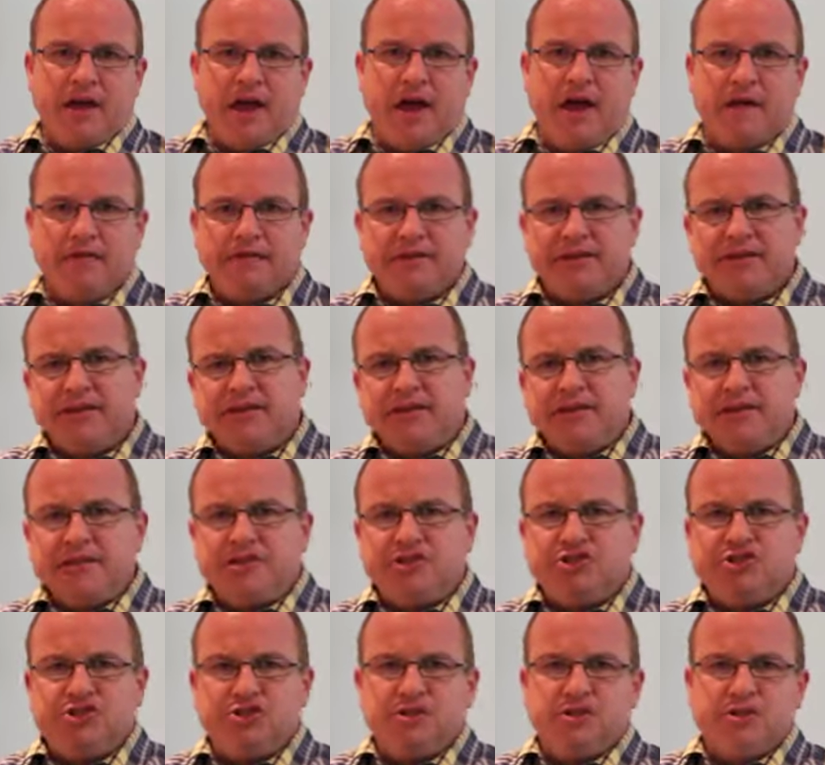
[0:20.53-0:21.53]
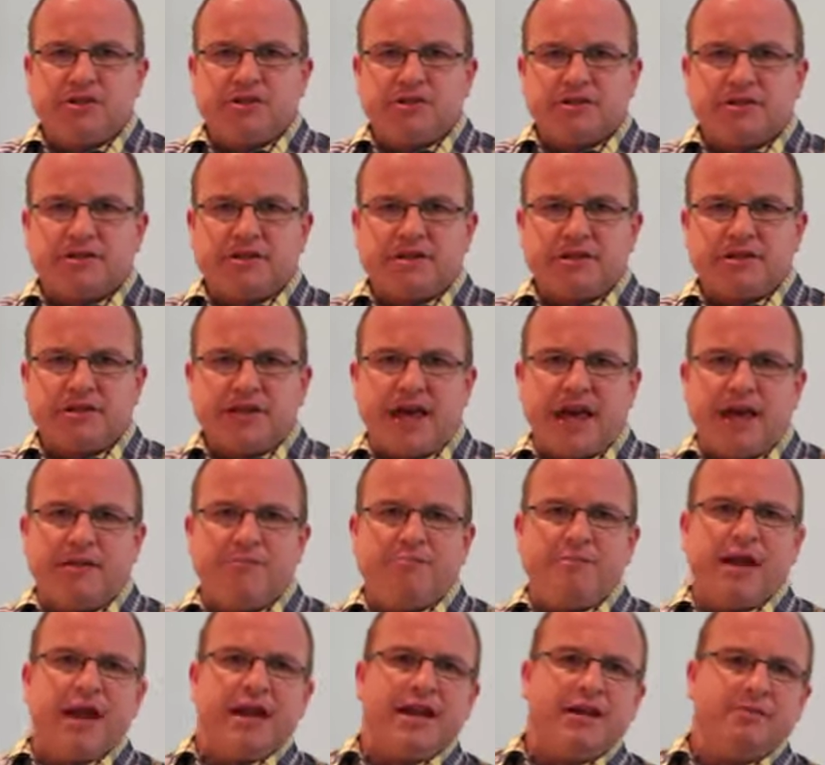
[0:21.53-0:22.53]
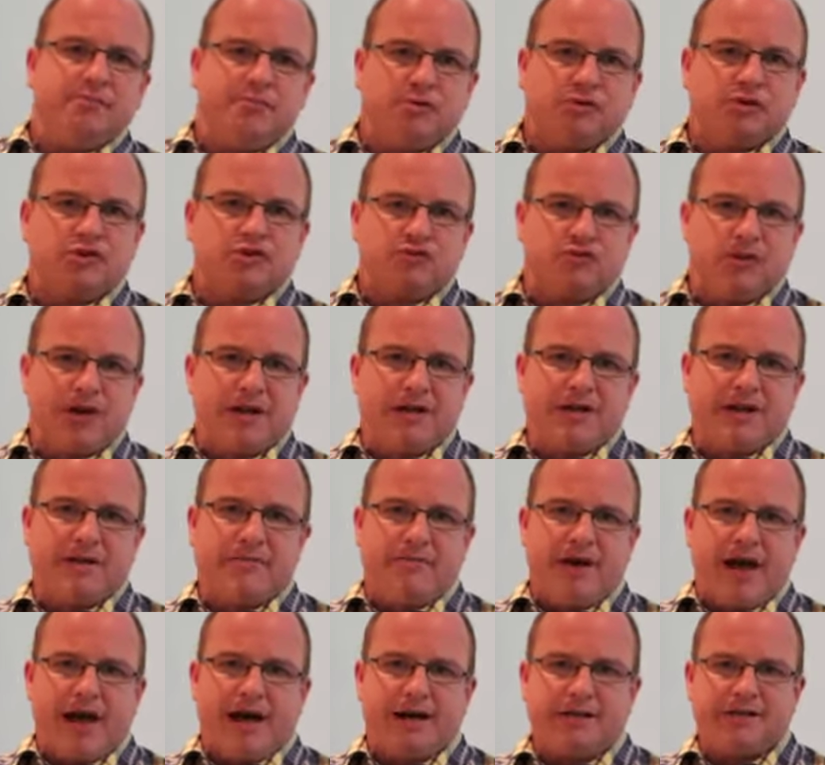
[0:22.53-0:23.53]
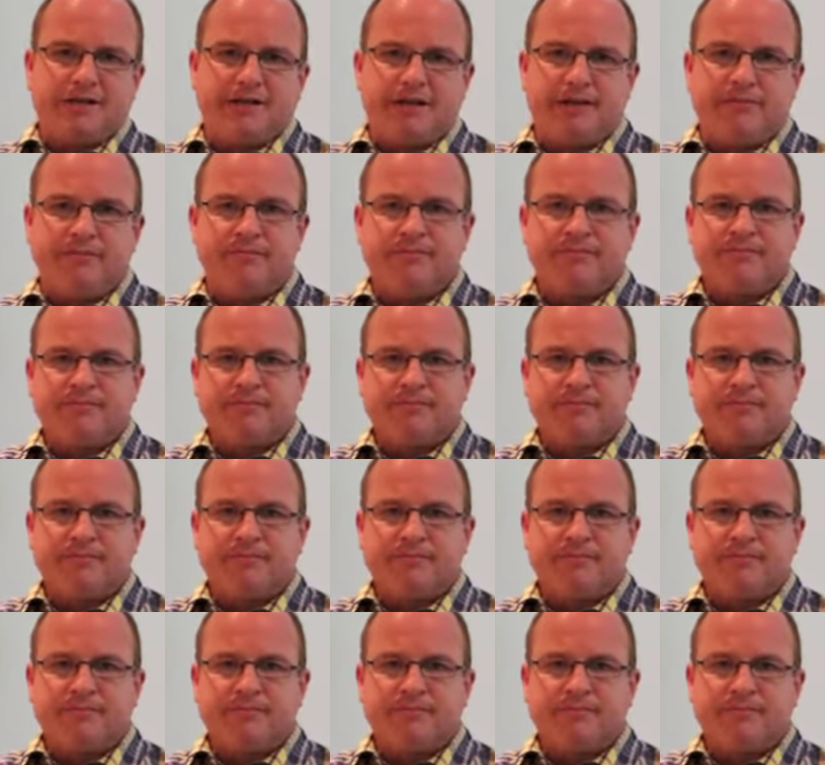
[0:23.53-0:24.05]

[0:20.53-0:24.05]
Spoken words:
Over the years, Judas has had many books written about him.